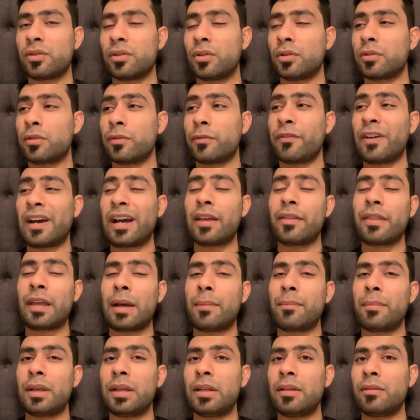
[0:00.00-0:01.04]
You know, to fight
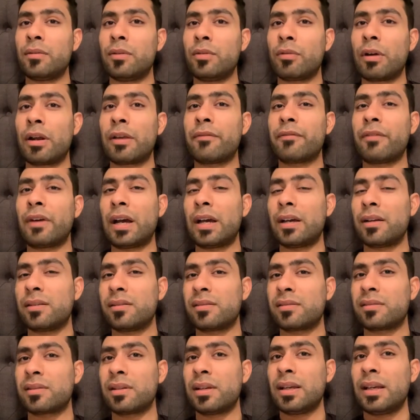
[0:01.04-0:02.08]
that many great
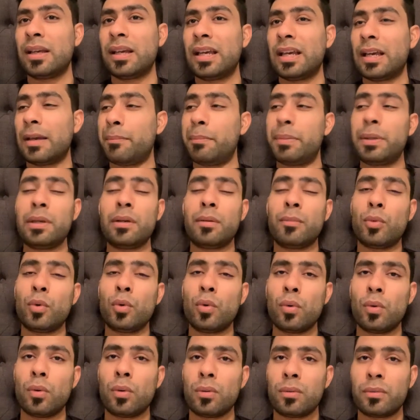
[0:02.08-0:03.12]
fighters and beat them
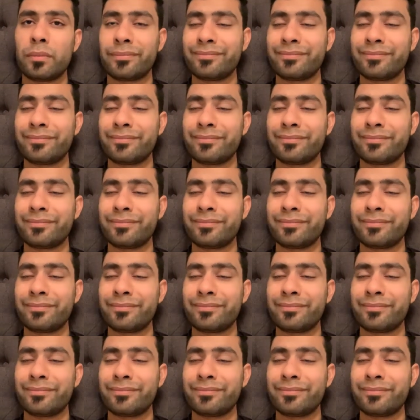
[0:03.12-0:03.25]
all